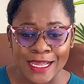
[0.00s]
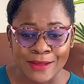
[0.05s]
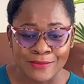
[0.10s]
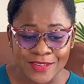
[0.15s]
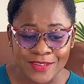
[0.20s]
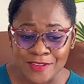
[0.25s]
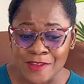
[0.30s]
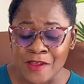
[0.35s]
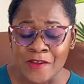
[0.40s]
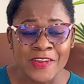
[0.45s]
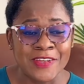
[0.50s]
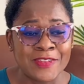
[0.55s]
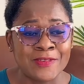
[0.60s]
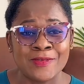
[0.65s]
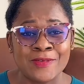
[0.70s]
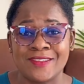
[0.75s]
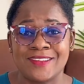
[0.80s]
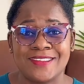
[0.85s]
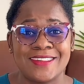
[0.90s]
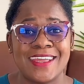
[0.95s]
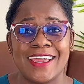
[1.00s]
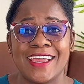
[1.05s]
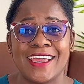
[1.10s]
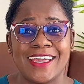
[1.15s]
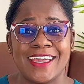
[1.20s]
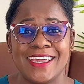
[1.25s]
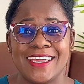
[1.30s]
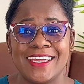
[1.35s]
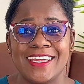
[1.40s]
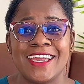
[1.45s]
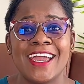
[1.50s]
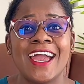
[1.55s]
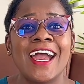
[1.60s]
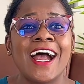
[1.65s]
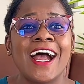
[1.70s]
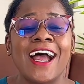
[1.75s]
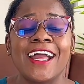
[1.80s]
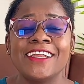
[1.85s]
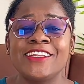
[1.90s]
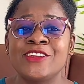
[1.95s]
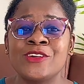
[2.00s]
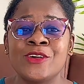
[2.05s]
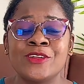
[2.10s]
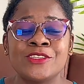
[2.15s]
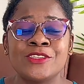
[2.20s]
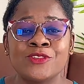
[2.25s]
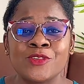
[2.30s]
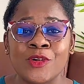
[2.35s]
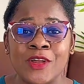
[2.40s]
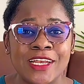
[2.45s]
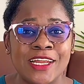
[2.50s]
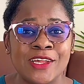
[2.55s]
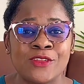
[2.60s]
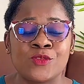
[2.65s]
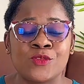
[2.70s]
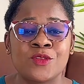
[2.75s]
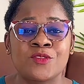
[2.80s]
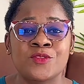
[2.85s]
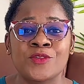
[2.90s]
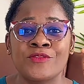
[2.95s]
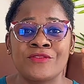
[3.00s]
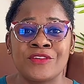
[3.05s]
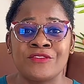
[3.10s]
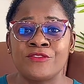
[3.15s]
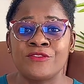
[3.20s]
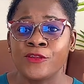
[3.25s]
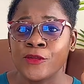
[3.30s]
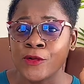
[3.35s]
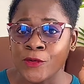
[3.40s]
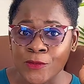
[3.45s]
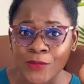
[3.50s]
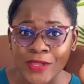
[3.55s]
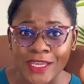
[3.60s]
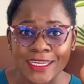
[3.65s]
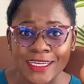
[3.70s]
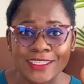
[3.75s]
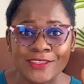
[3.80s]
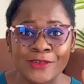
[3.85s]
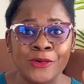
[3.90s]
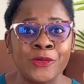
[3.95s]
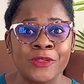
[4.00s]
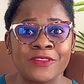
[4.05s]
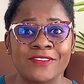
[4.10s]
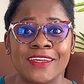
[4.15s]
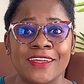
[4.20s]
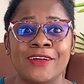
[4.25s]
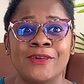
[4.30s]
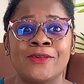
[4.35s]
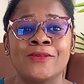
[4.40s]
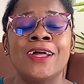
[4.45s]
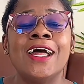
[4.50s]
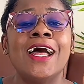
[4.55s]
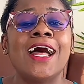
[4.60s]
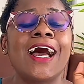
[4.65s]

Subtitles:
I'm sorry to say, I thought the toilet was overflowing in the hotel.